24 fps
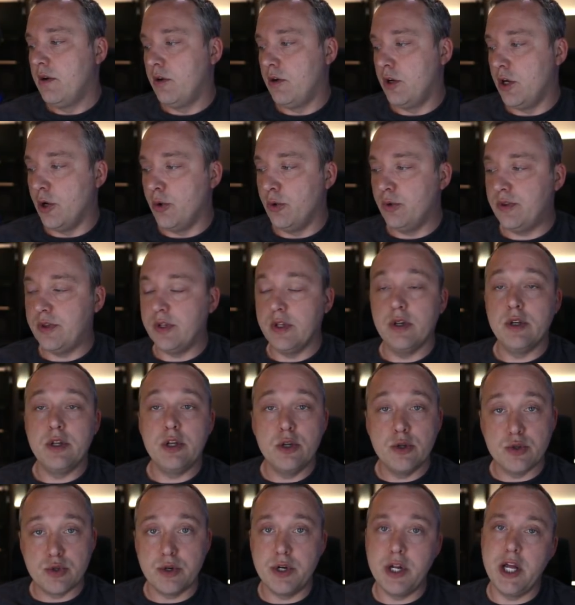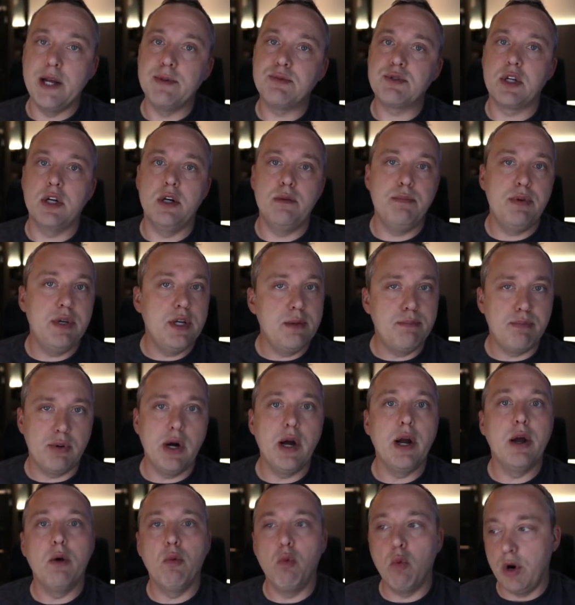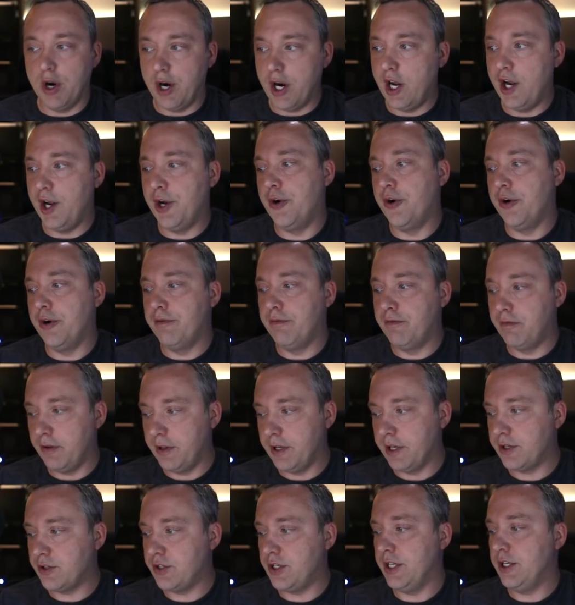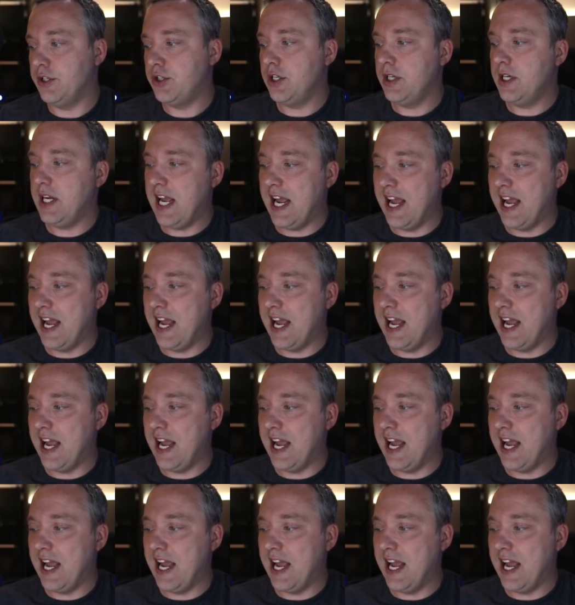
Note the username is going to be probably one hundred for the extension,